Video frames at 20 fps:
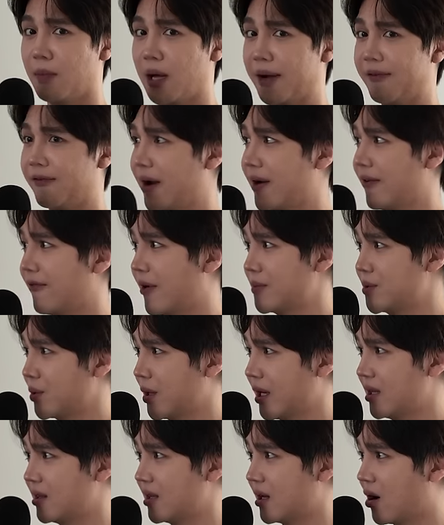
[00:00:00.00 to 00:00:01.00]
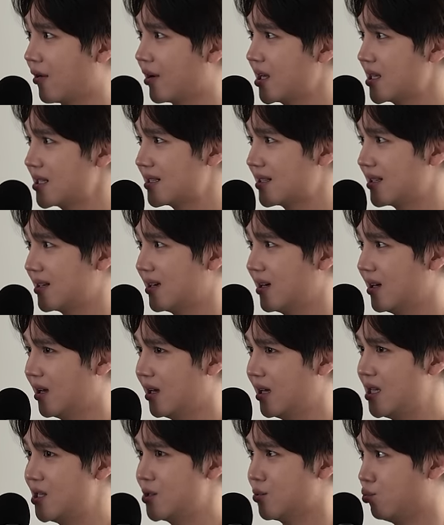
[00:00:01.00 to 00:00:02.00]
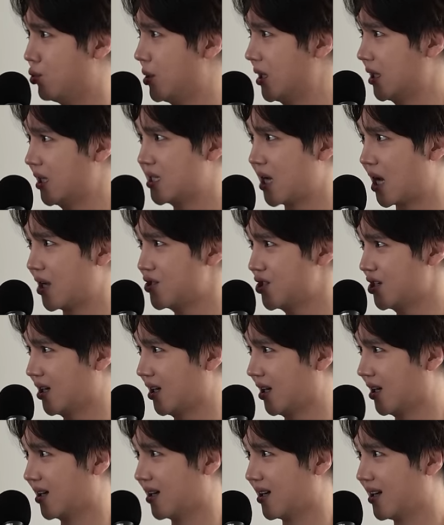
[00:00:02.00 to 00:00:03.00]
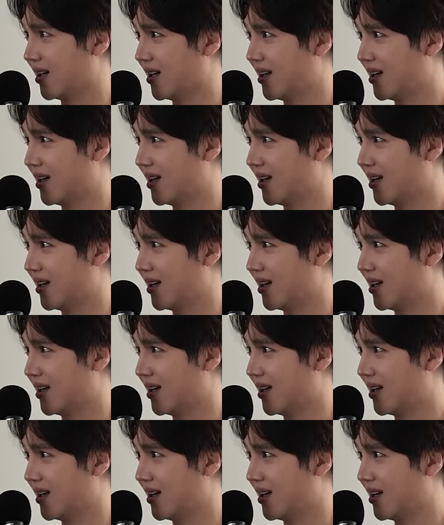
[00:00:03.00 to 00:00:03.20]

my friend from Twenty, the artist, mm-hmm. he's really touchy.